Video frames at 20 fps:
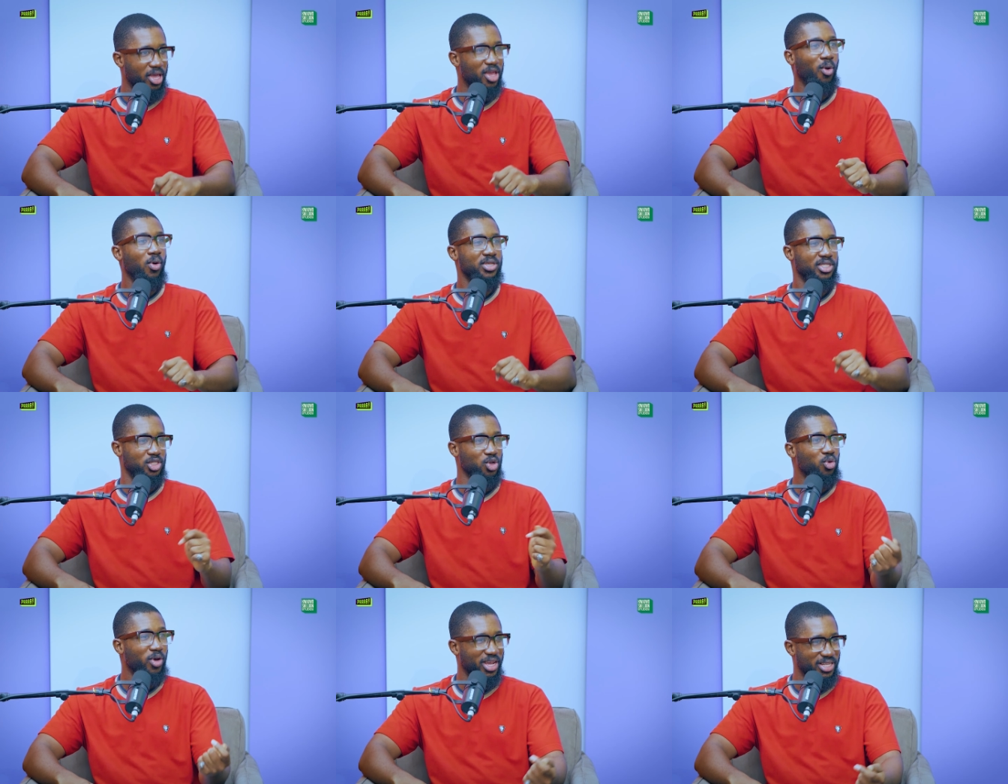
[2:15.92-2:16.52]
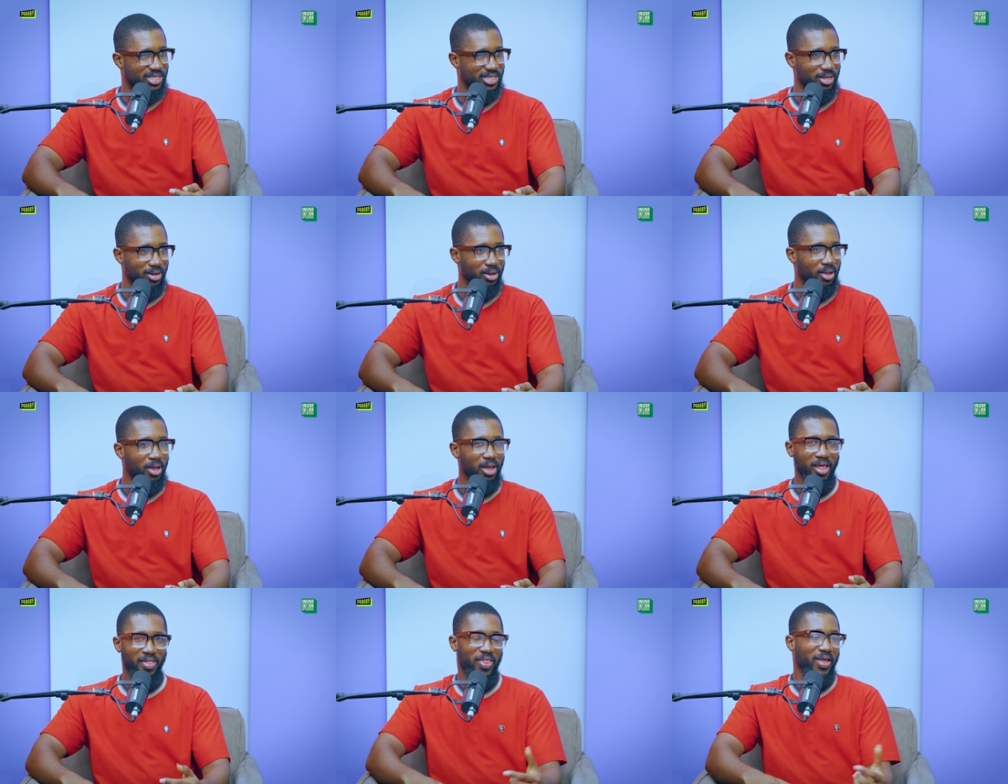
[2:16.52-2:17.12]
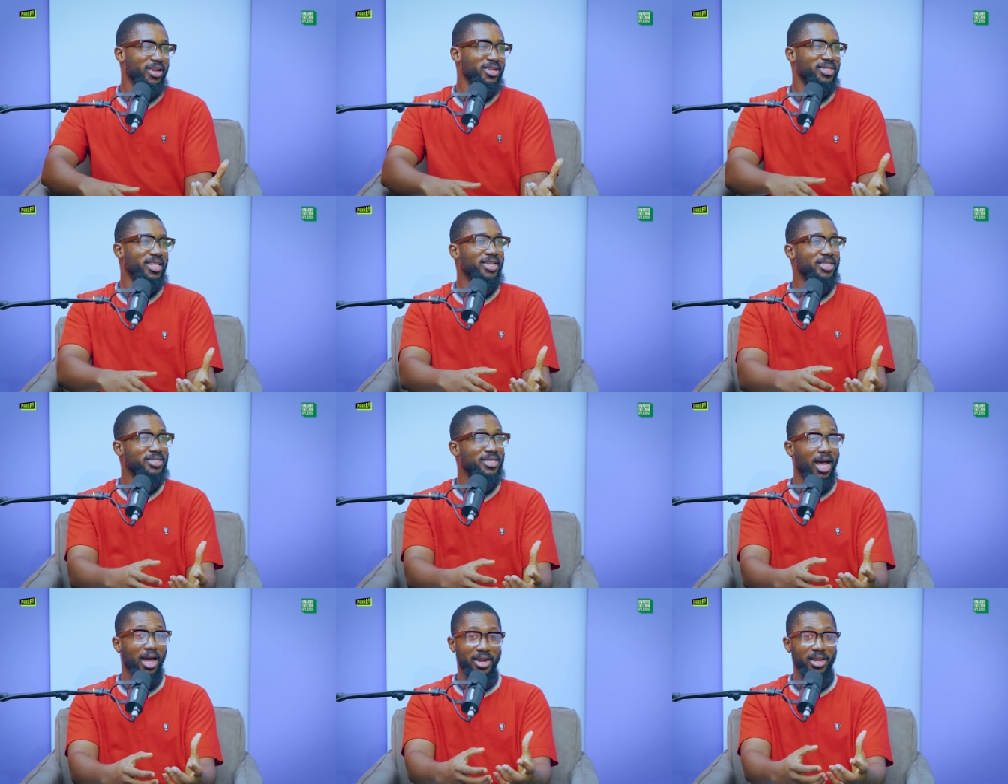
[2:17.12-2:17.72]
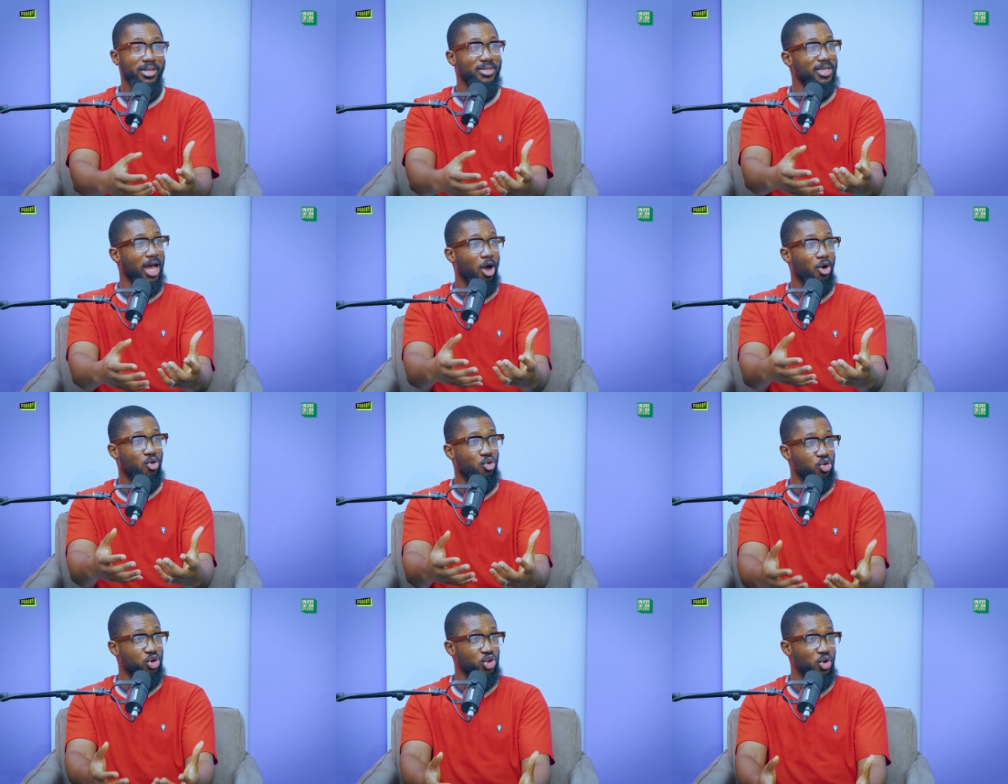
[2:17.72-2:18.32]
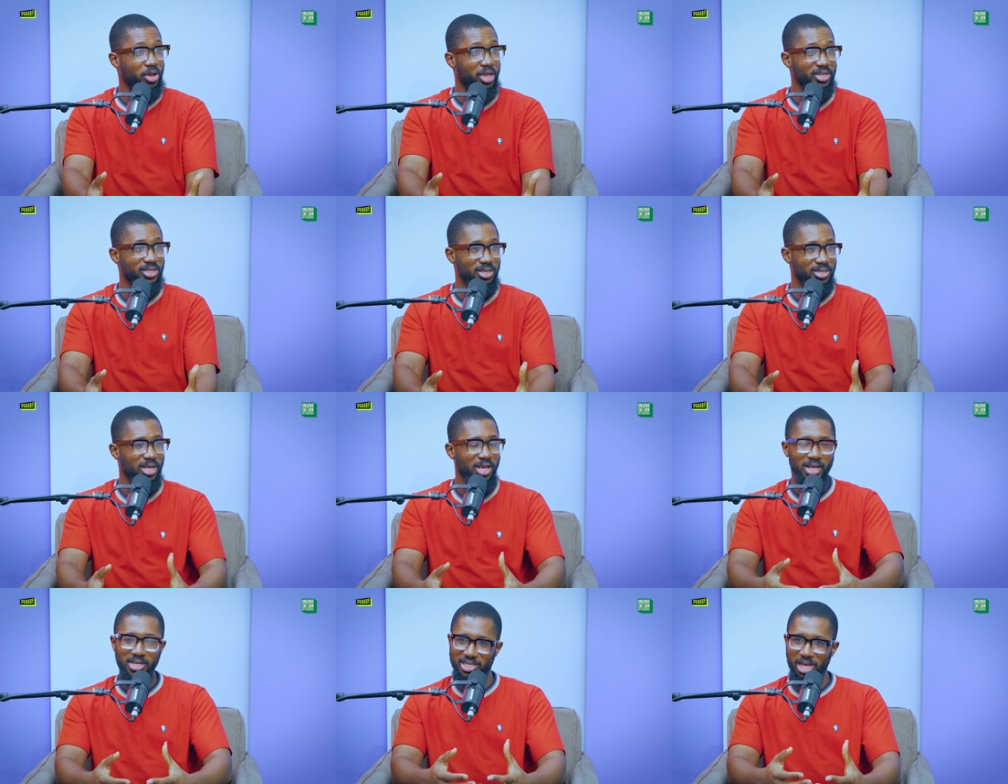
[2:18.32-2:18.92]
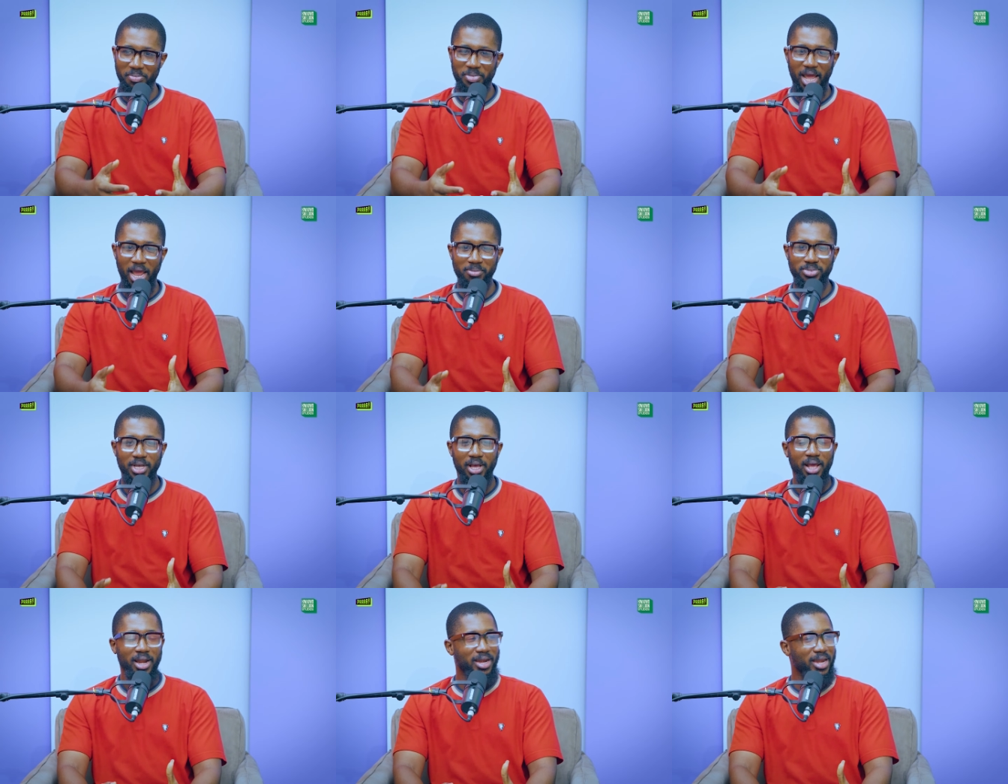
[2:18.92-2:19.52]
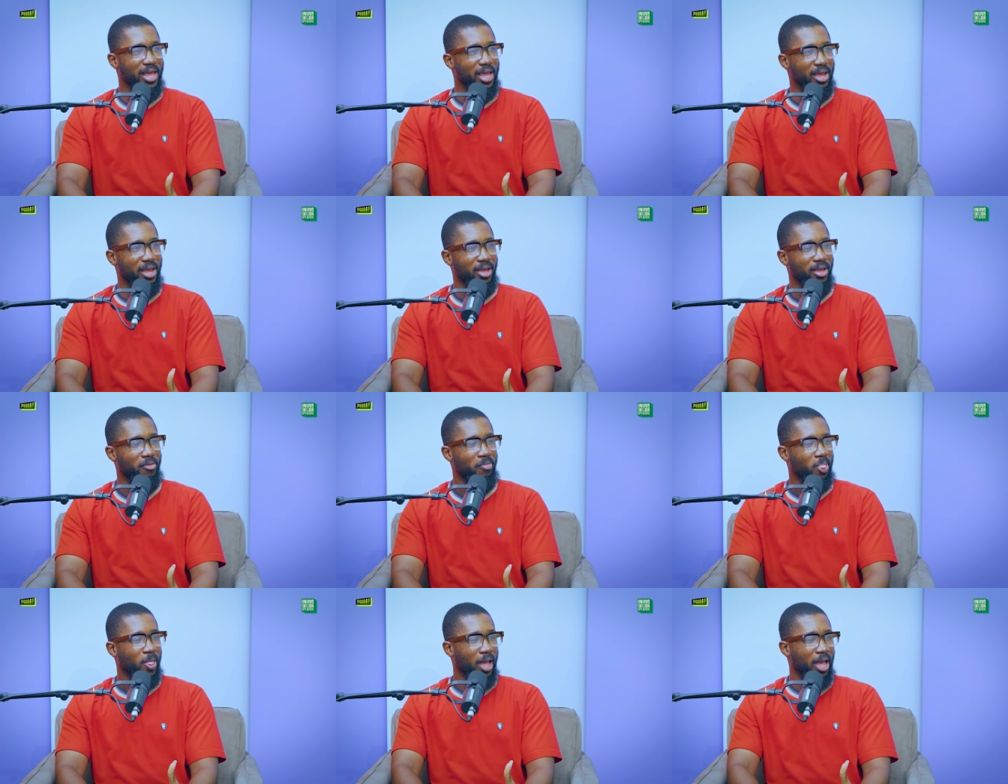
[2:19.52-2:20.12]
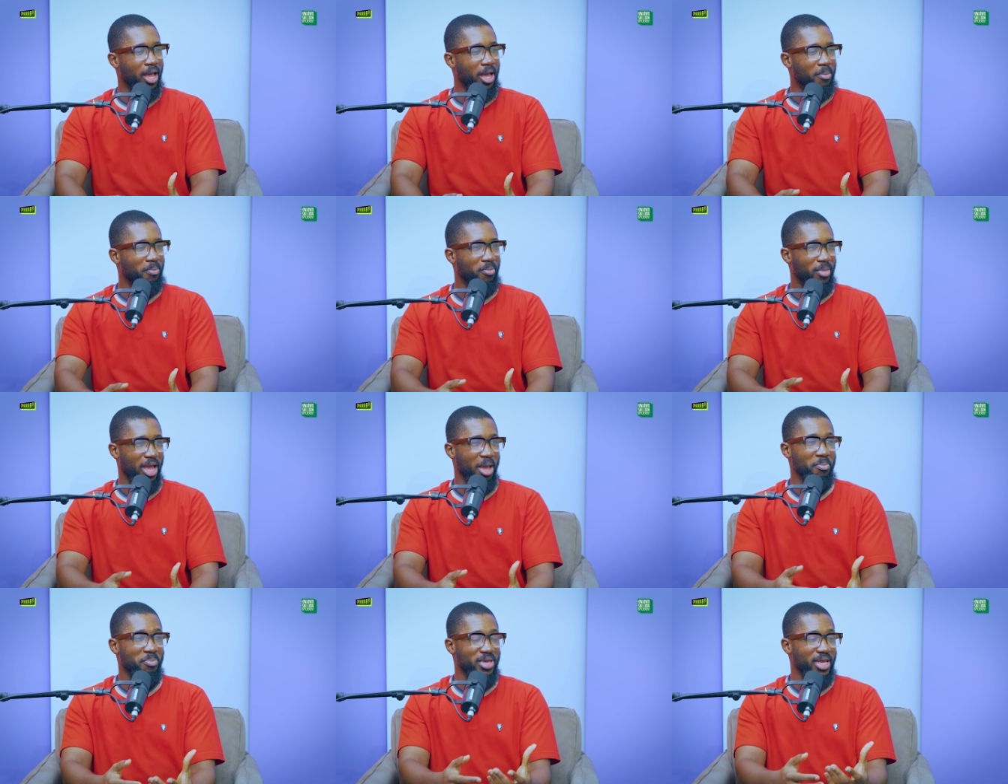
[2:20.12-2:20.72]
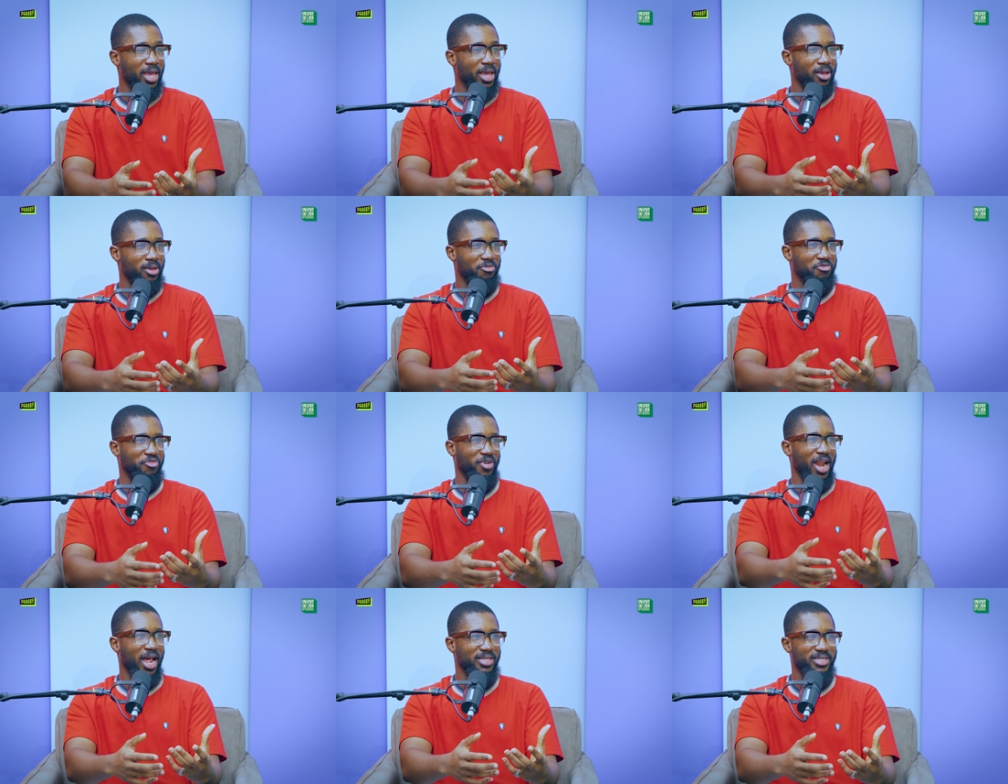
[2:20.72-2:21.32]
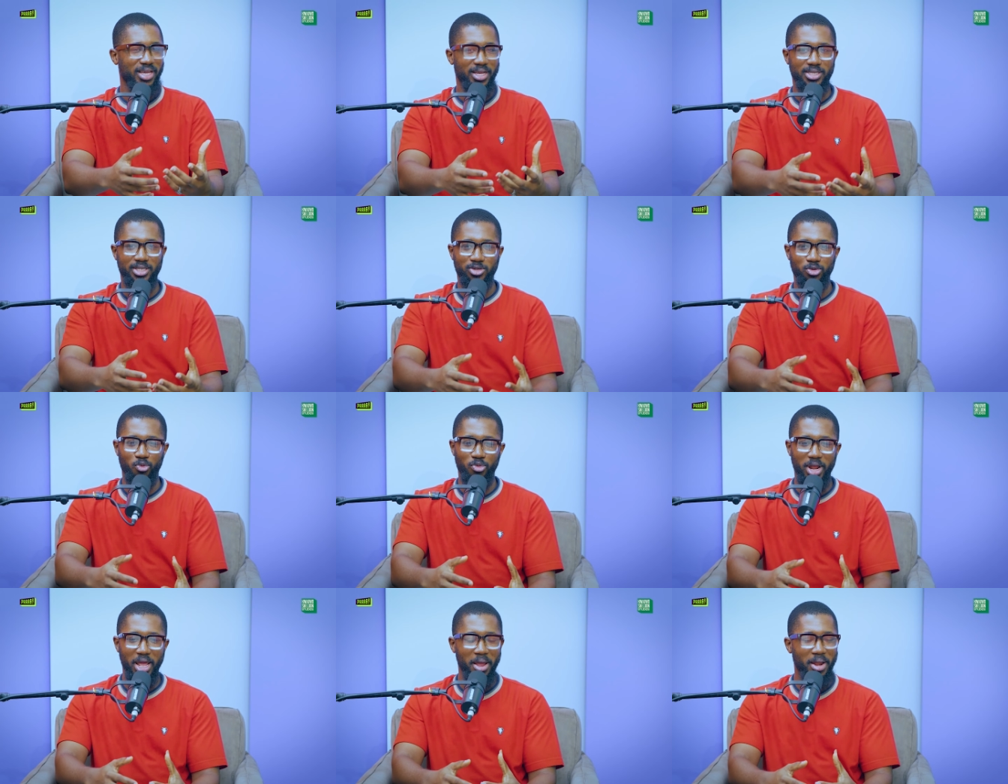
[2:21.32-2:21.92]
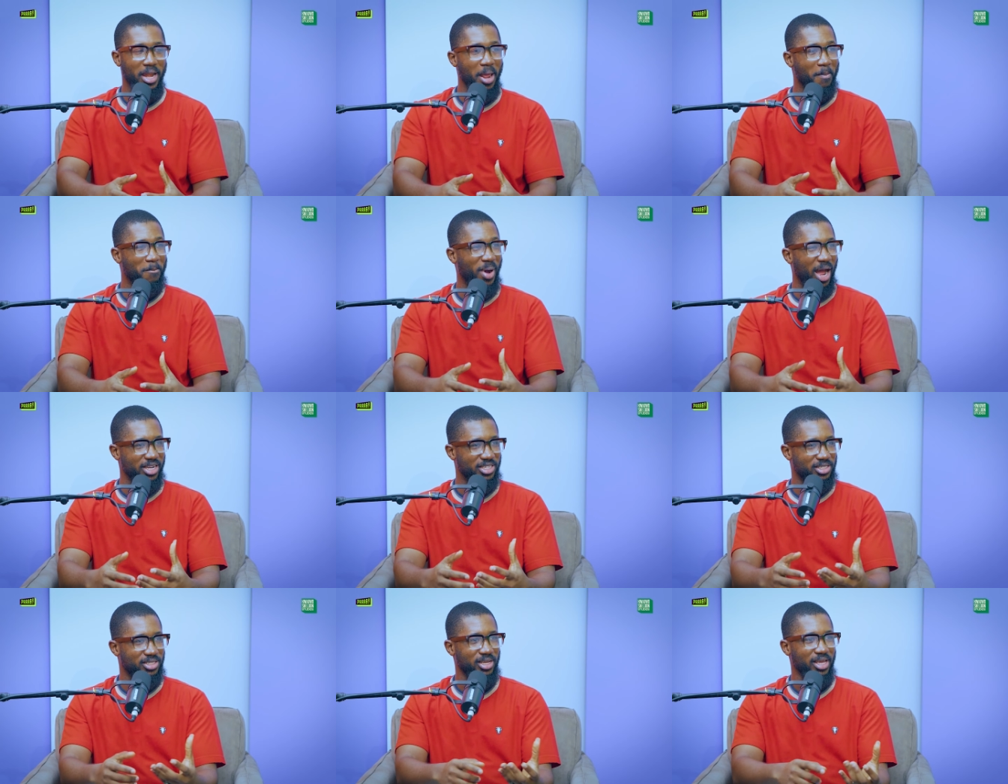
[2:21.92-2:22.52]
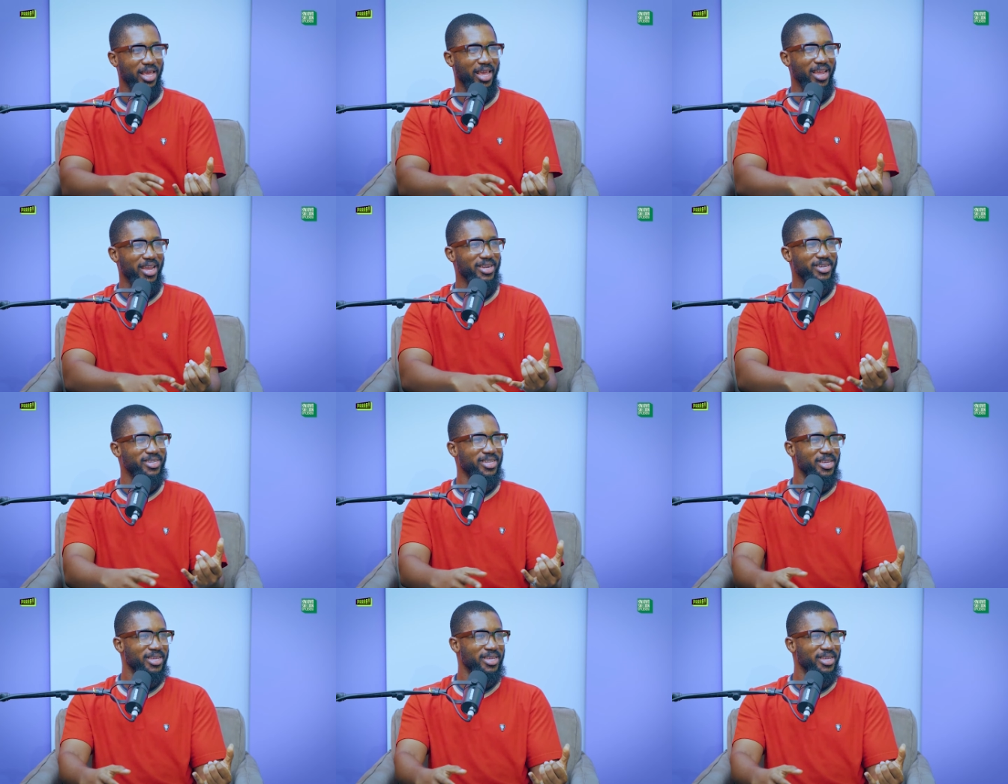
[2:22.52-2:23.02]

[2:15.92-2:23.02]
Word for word: he was still eating. That is, that is how this is how good cage is. Mm. Sometimes they um, NBA fanatics they they bash AD